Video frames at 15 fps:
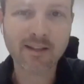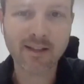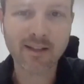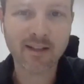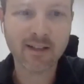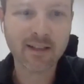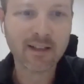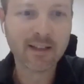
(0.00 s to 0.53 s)

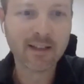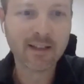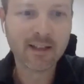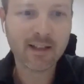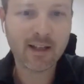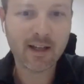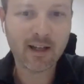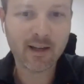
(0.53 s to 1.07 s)
And
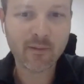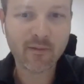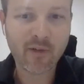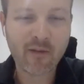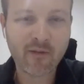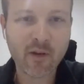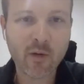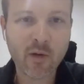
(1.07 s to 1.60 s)
if I
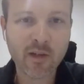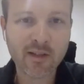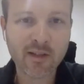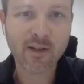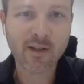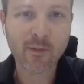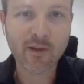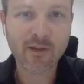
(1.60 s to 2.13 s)
have any questions,
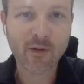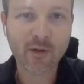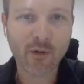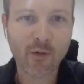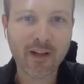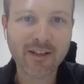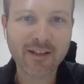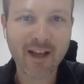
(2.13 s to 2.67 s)
sure to
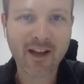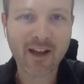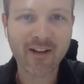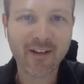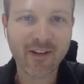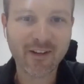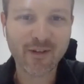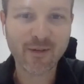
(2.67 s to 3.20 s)
reach out. I
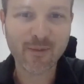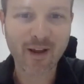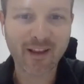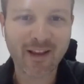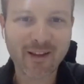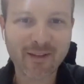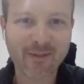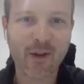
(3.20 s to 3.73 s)
know you're
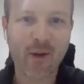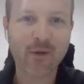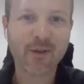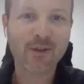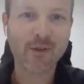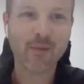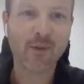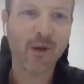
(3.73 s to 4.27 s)
my
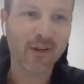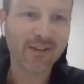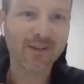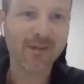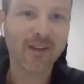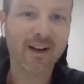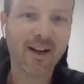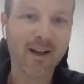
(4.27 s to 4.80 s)
go-to person
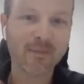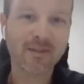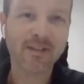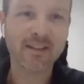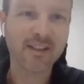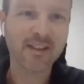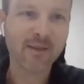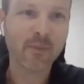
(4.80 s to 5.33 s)
when it comes to
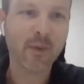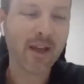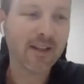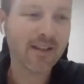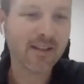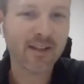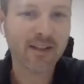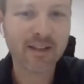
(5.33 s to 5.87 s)
this
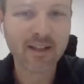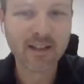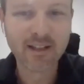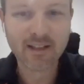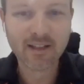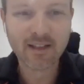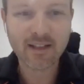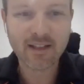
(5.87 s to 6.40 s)
space. And
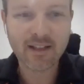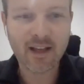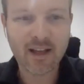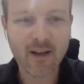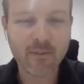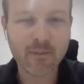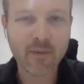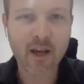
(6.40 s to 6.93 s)

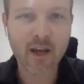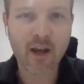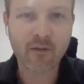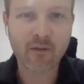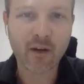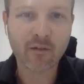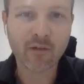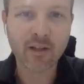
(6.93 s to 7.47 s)
yeah,
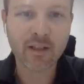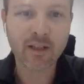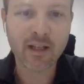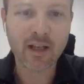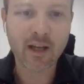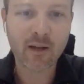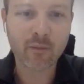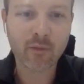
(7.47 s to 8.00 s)
I really
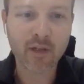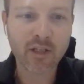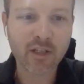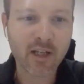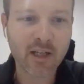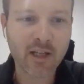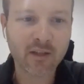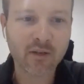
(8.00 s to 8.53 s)

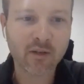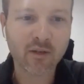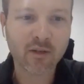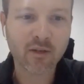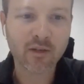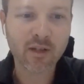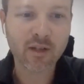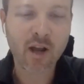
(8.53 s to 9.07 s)
appreciate your
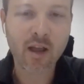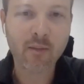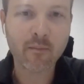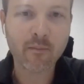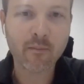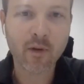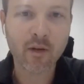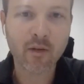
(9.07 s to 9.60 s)

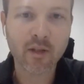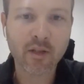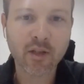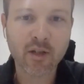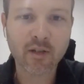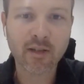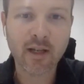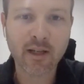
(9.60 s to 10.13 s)
time on the show
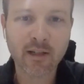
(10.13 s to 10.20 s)
today.